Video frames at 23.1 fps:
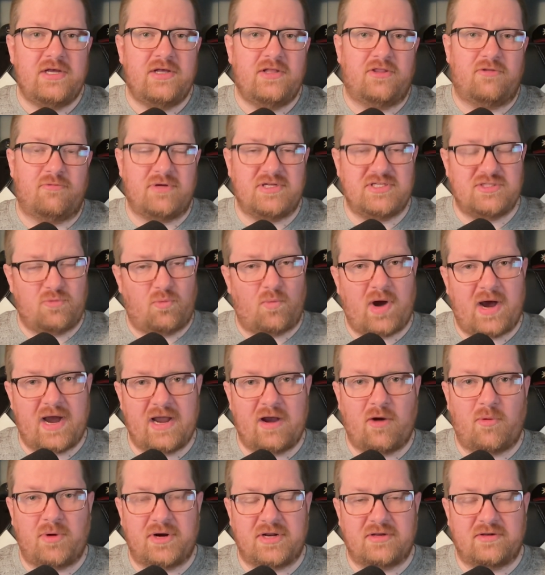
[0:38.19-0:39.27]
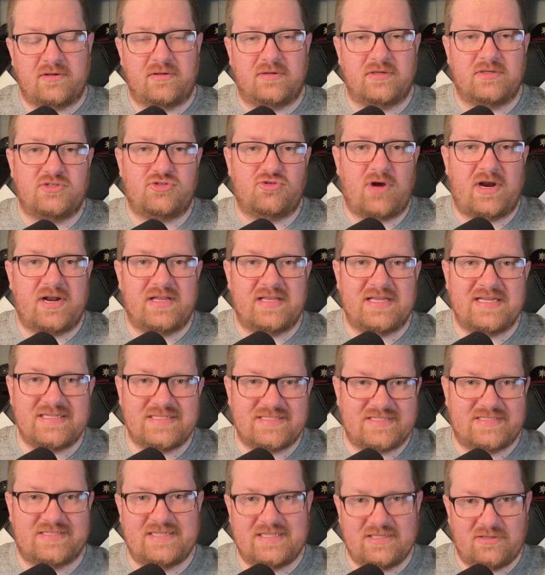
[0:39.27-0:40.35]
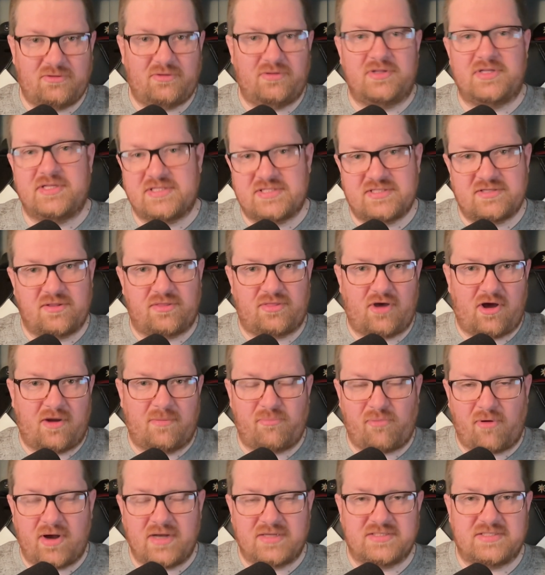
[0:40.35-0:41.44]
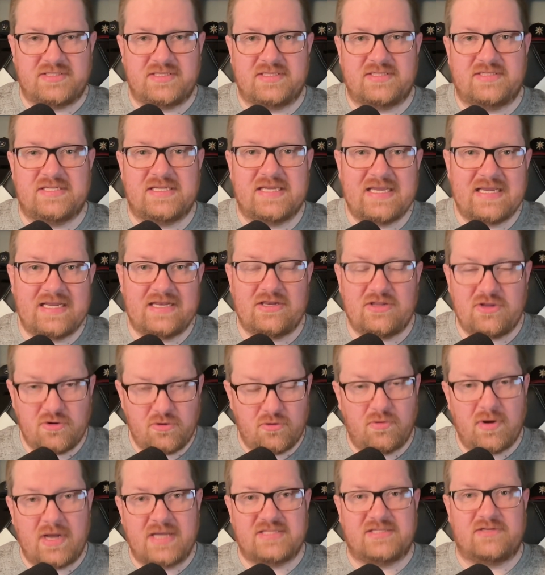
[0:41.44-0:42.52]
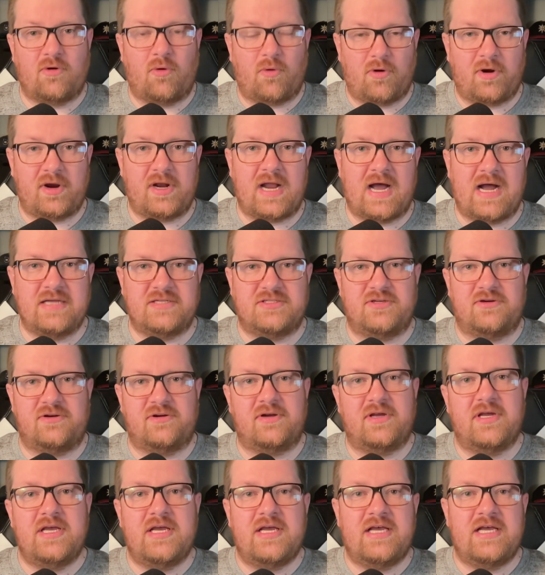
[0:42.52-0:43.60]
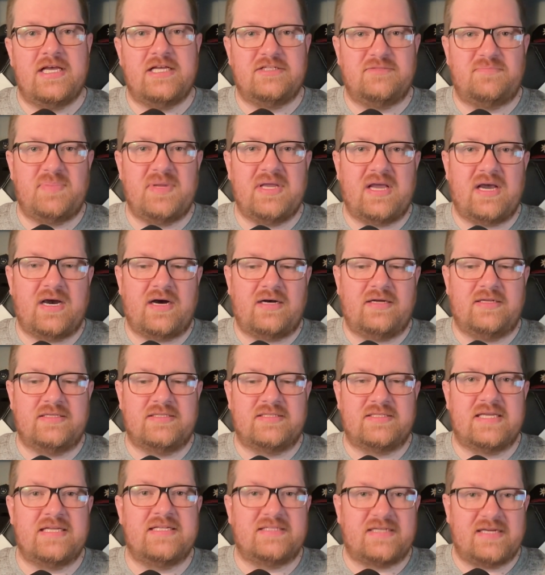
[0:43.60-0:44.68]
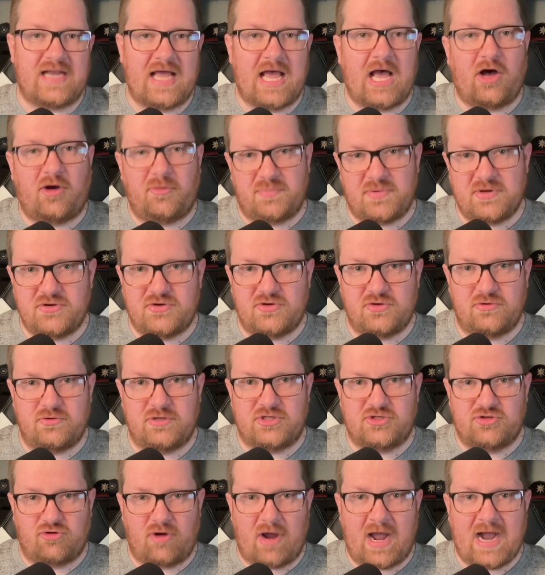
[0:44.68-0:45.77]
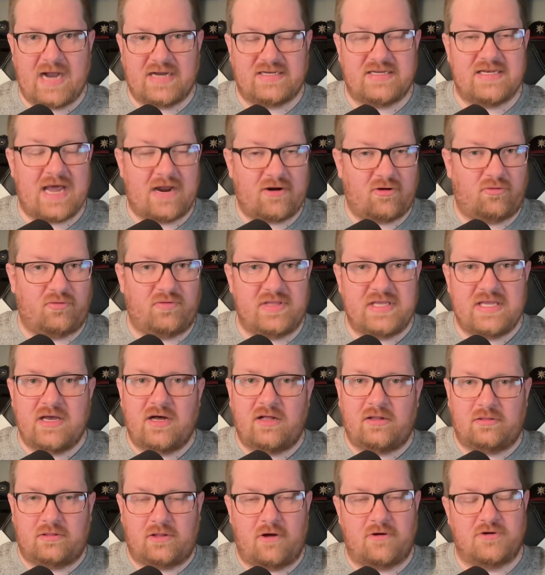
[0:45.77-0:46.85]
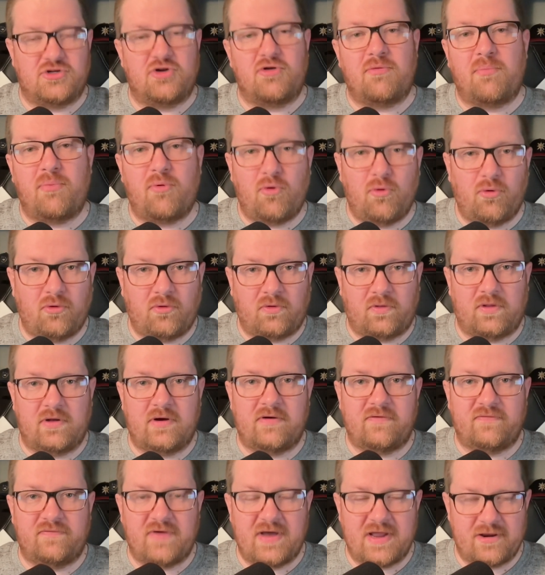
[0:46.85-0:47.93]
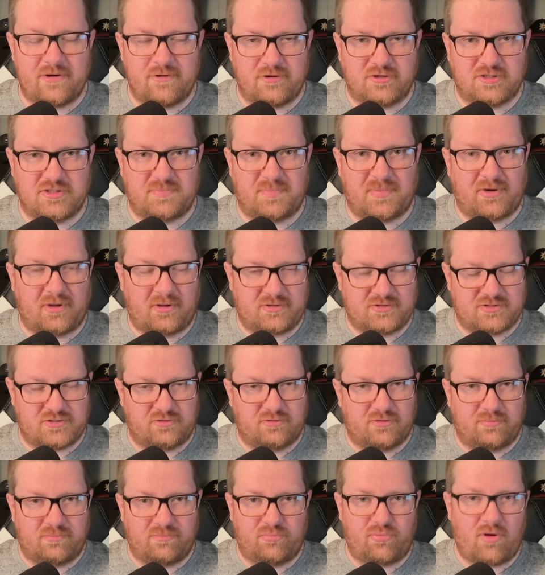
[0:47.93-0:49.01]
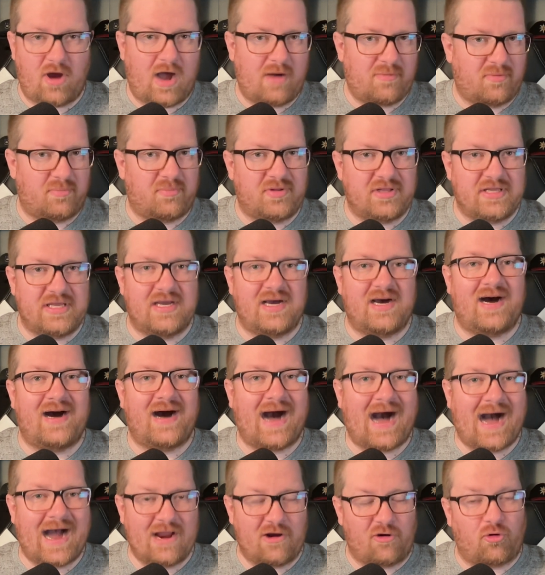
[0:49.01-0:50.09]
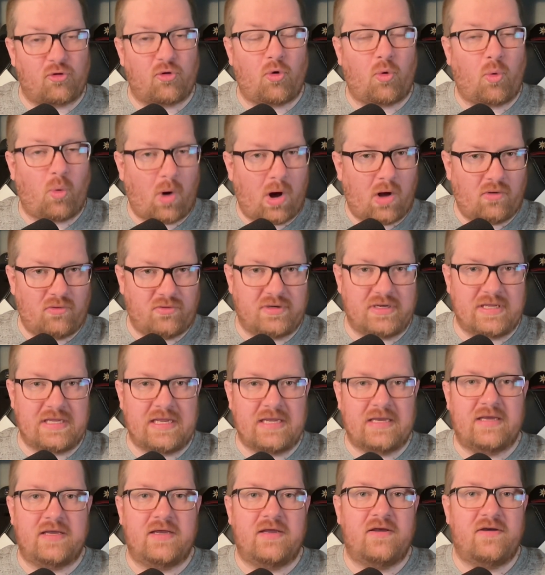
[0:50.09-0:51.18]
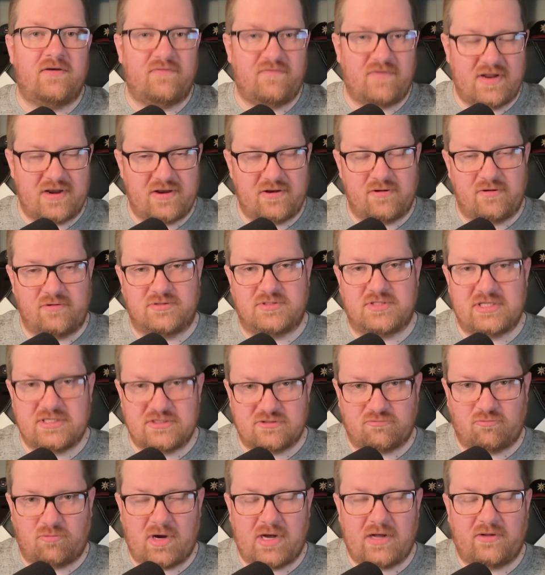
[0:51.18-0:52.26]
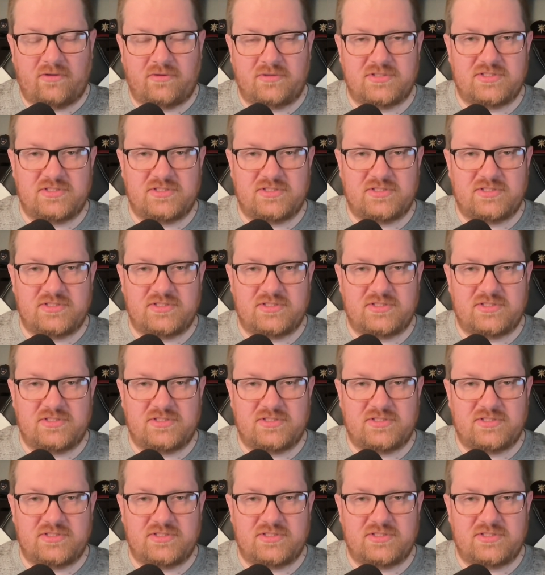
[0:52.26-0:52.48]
The reason why I want to try to instill this thought process in you as an organizer is because it's going to help you to attract not only a larger pool of vendors, but also probably higher quality vendors as well.